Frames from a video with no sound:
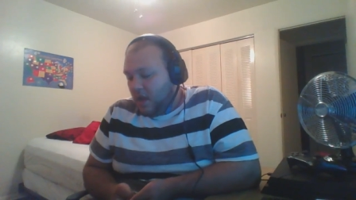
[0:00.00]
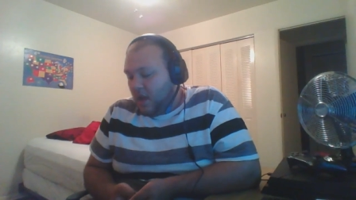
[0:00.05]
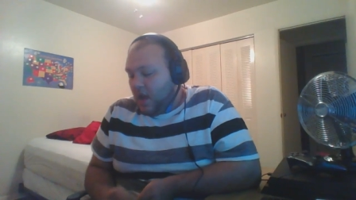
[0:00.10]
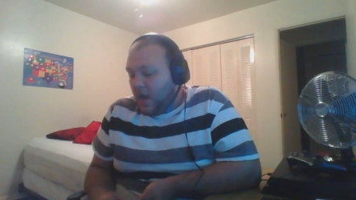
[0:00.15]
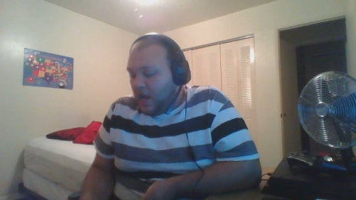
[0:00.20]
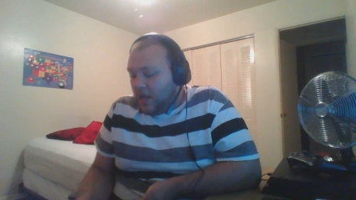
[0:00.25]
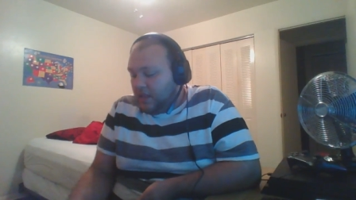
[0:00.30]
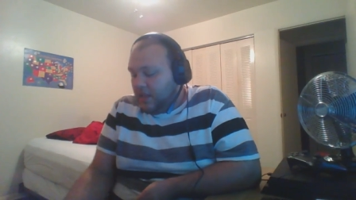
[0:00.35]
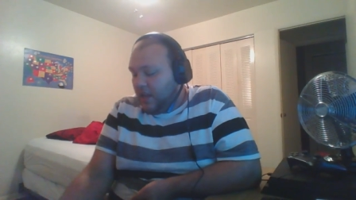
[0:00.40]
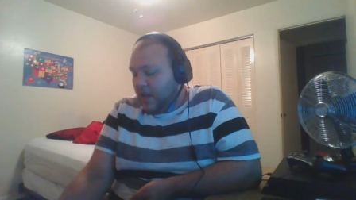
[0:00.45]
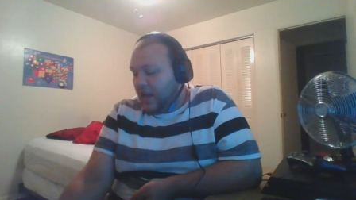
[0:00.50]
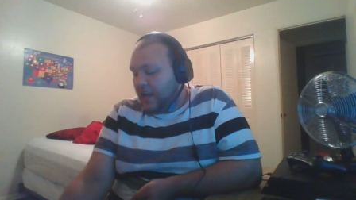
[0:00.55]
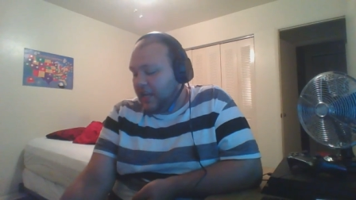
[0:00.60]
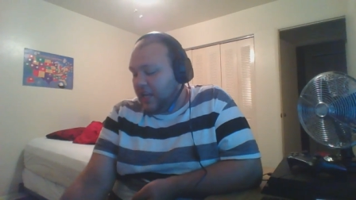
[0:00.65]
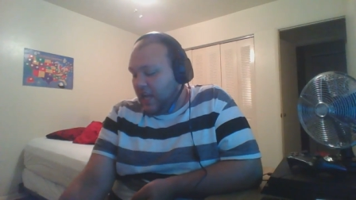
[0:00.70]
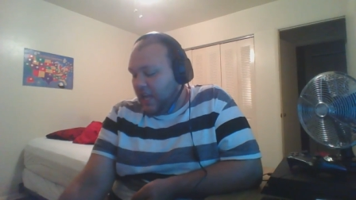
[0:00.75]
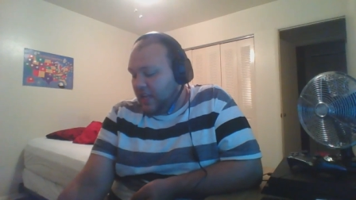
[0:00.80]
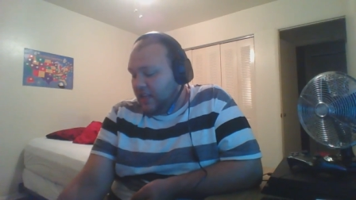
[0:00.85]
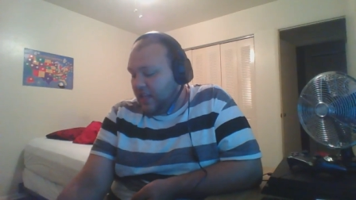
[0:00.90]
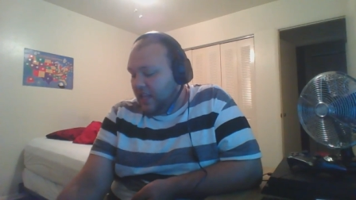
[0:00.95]
And then, I,
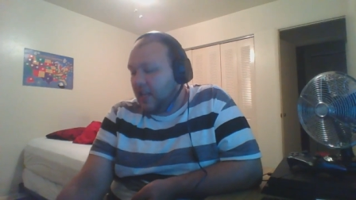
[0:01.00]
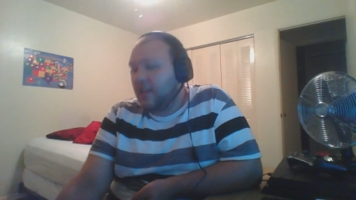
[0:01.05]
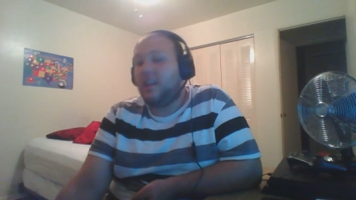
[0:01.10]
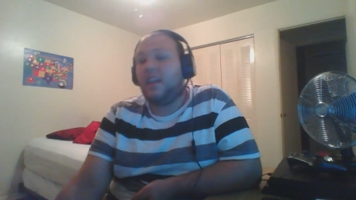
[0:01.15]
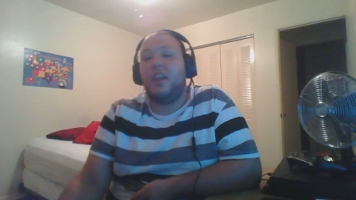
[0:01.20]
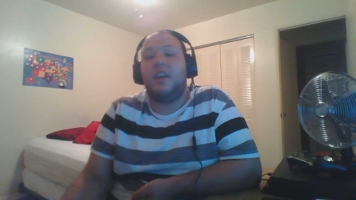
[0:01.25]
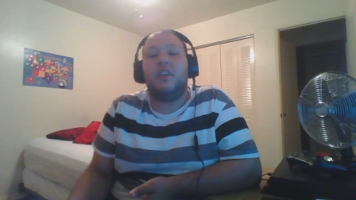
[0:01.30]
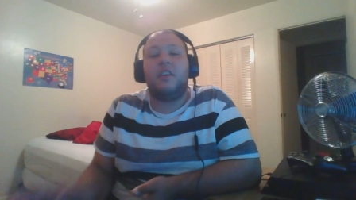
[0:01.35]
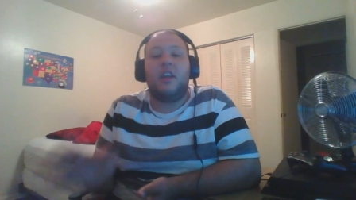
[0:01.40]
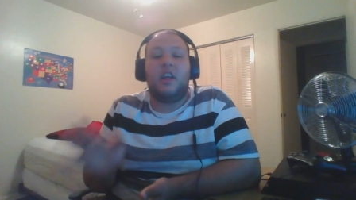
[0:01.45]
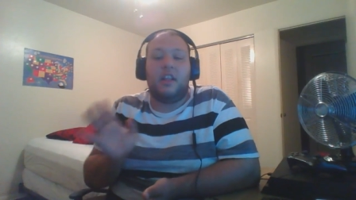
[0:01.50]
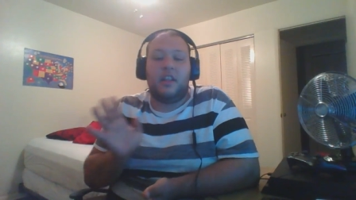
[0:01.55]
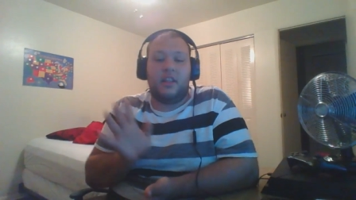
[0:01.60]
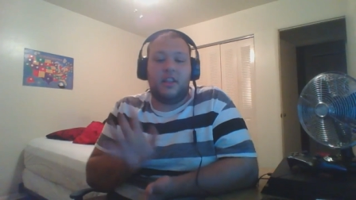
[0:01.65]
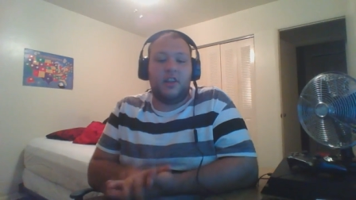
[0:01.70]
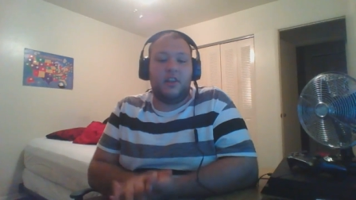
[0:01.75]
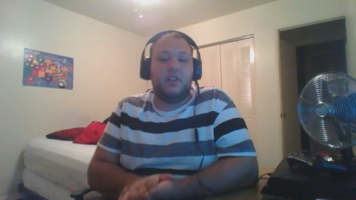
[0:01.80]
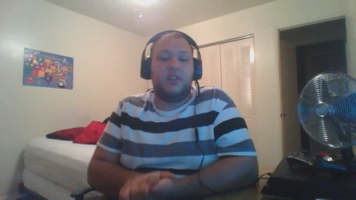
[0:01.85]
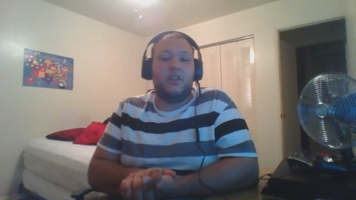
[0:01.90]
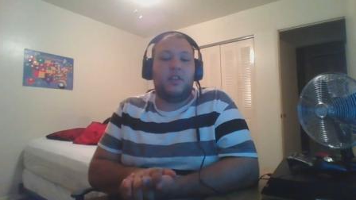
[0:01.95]
and then here, and
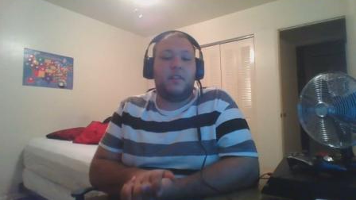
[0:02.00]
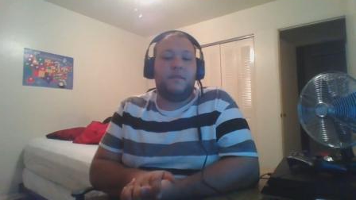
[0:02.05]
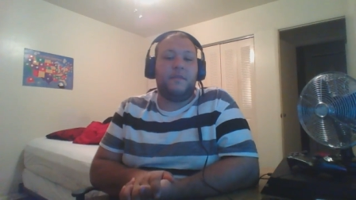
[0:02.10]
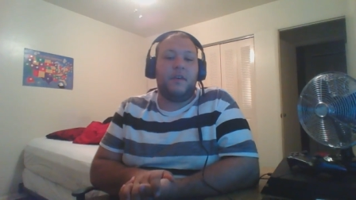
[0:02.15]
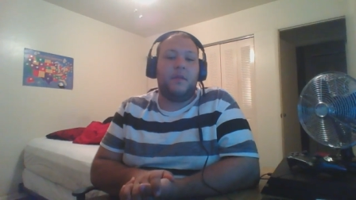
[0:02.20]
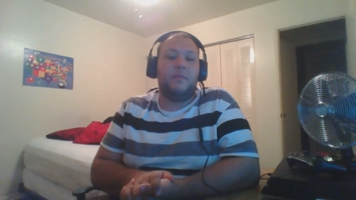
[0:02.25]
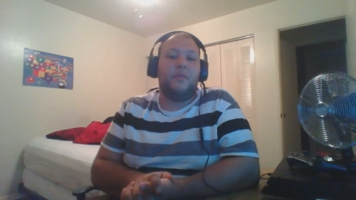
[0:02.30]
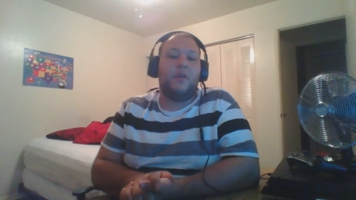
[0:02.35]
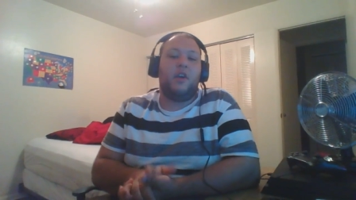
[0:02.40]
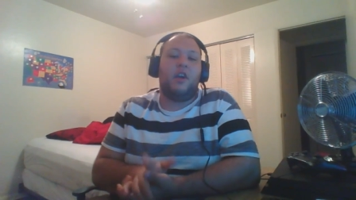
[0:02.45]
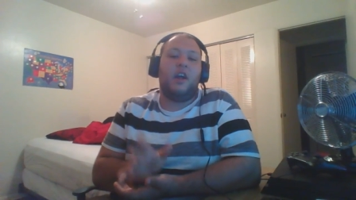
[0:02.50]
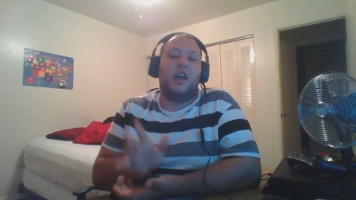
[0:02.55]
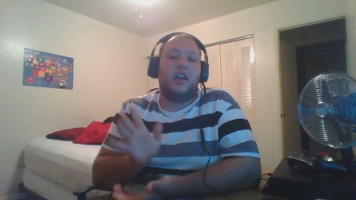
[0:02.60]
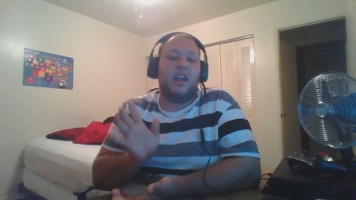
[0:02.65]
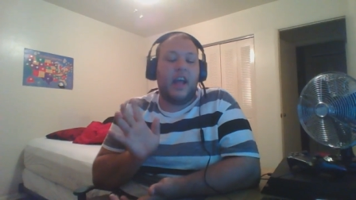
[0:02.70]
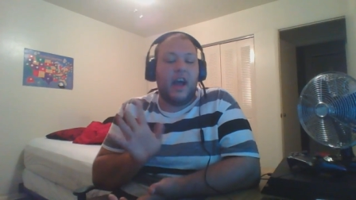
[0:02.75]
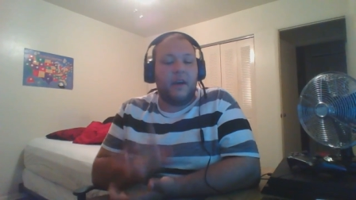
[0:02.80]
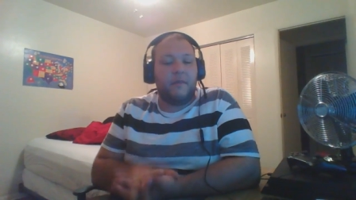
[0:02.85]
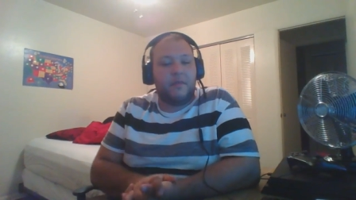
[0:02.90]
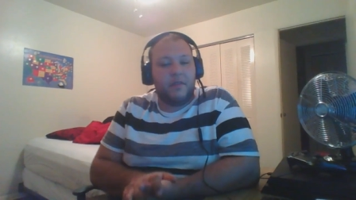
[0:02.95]
then the fun part.
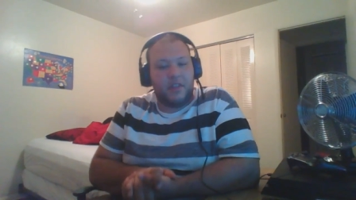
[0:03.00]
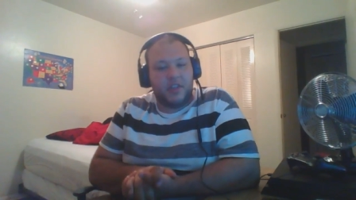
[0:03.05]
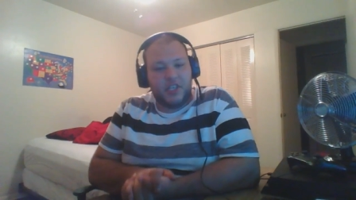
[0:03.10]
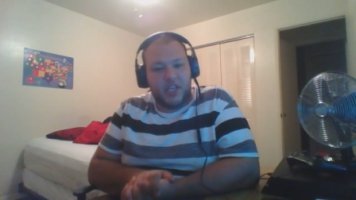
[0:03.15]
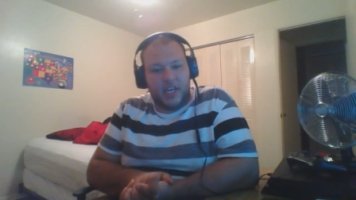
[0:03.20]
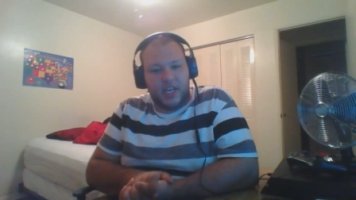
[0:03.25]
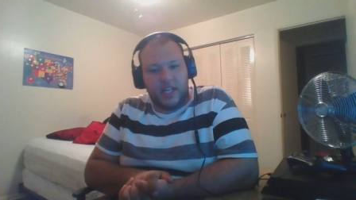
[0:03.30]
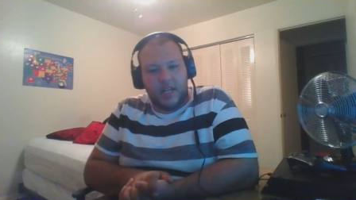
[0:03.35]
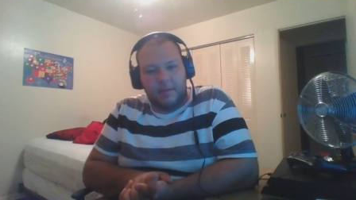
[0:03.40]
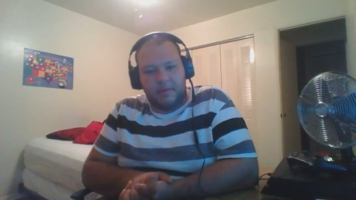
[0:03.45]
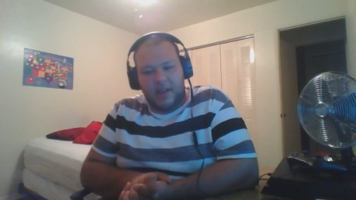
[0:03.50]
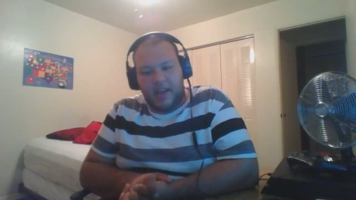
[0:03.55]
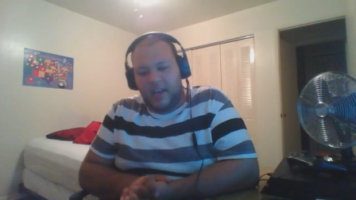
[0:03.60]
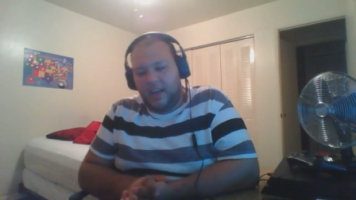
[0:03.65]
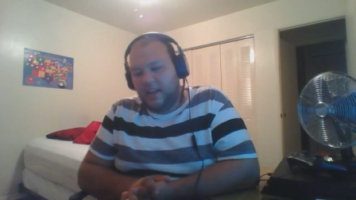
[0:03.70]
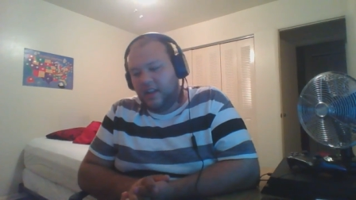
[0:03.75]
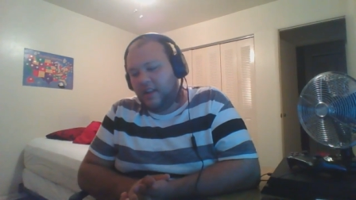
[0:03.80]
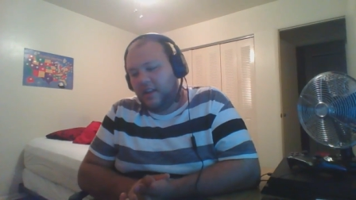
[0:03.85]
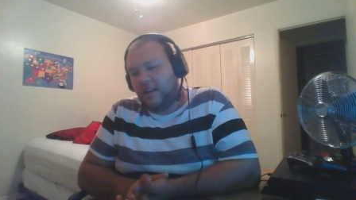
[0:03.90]
Now for the channel update.